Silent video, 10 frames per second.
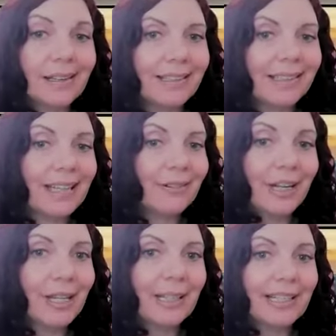uh, yeah,
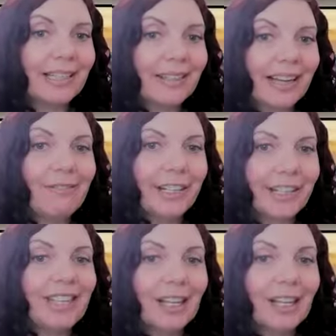wait a minute. I want